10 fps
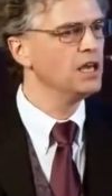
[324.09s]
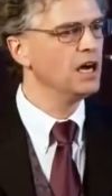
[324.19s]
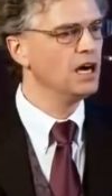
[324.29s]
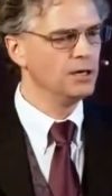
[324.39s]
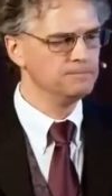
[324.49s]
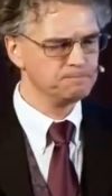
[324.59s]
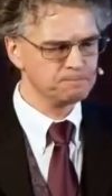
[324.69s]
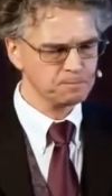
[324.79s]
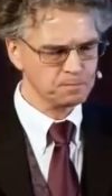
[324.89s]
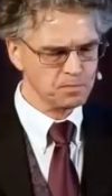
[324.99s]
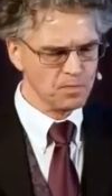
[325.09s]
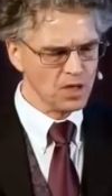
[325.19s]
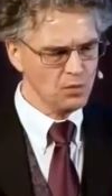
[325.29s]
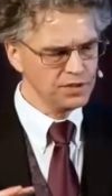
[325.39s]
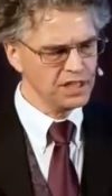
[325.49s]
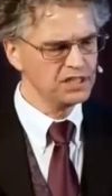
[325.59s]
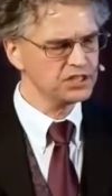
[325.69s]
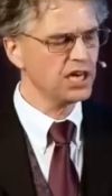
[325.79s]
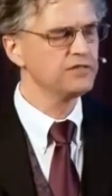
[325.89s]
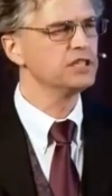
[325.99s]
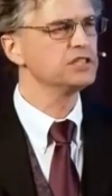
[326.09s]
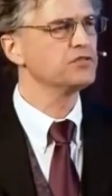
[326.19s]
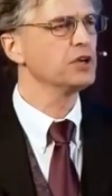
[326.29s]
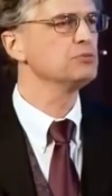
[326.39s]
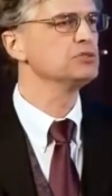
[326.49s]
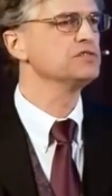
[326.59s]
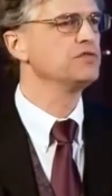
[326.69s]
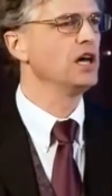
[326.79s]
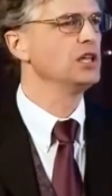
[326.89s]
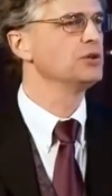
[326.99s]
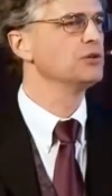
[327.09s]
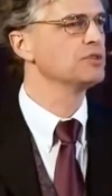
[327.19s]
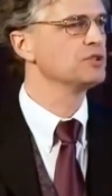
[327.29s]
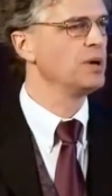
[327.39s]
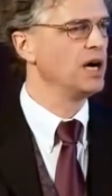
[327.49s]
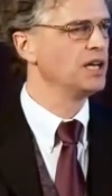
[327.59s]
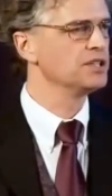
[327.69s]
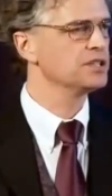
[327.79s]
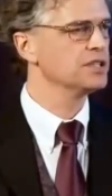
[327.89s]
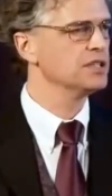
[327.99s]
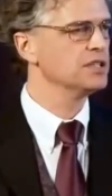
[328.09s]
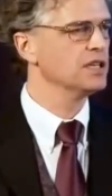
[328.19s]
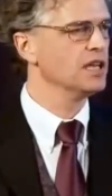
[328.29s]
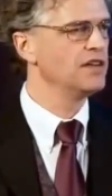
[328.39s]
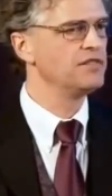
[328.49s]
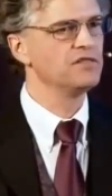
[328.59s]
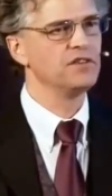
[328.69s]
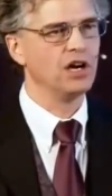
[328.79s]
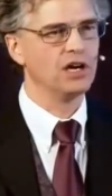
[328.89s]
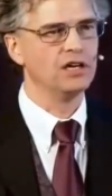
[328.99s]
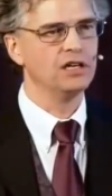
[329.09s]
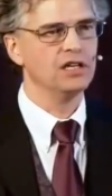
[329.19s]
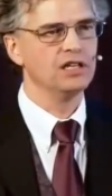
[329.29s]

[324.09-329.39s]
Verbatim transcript: Um, what they discovered is frequency following response, F F R.